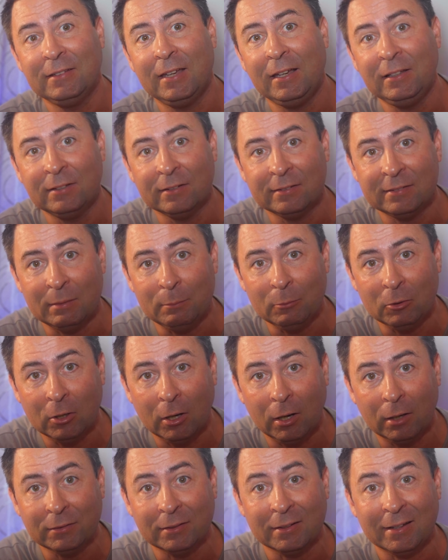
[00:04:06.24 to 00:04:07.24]
data SIM
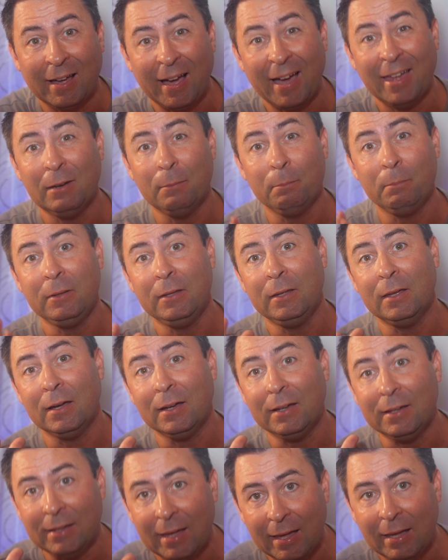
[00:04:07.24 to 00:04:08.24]
card can be a
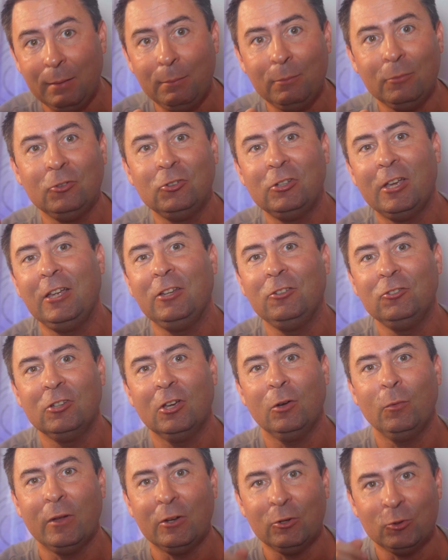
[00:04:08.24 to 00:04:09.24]
game
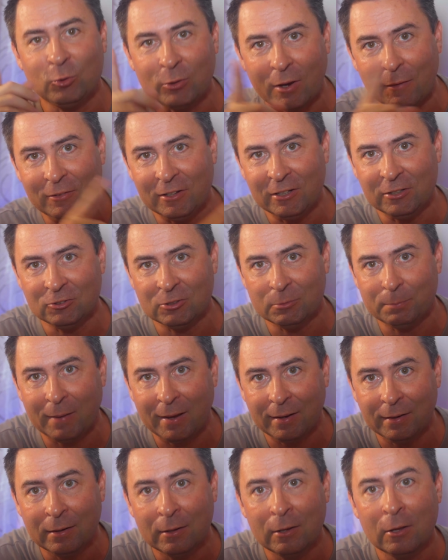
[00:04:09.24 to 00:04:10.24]
changer when traveling in
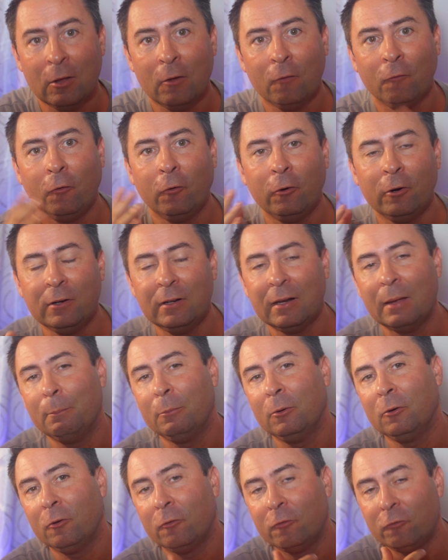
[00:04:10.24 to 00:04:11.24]
Japan for a
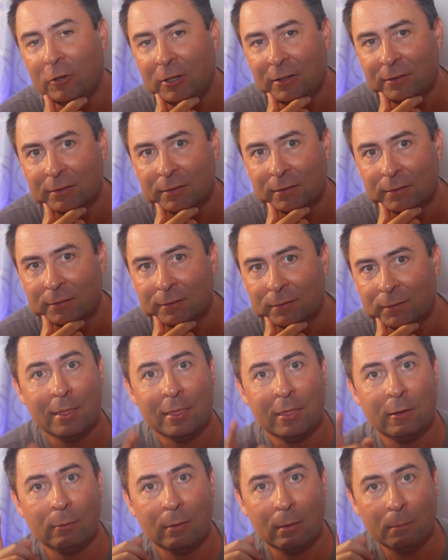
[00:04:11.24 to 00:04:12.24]
number of reasons.
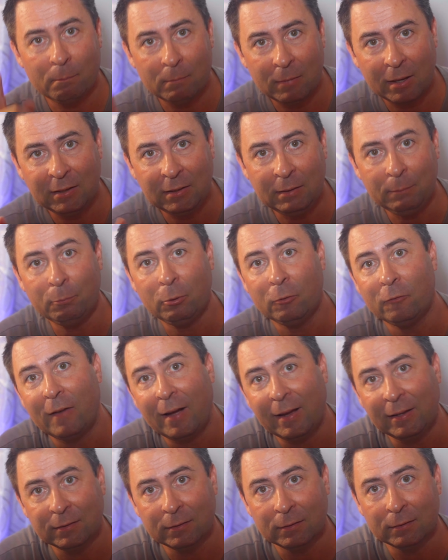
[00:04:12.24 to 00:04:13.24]
There are many
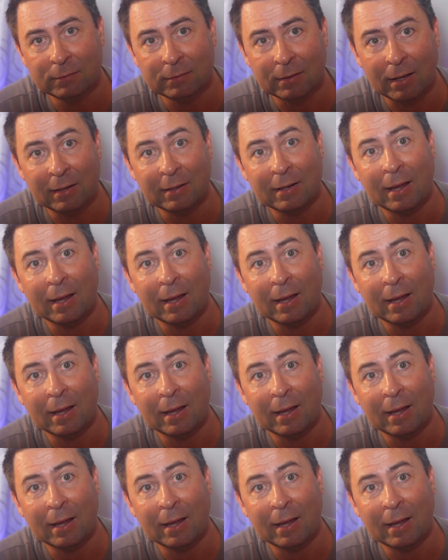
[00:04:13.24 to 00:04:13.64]
providers, and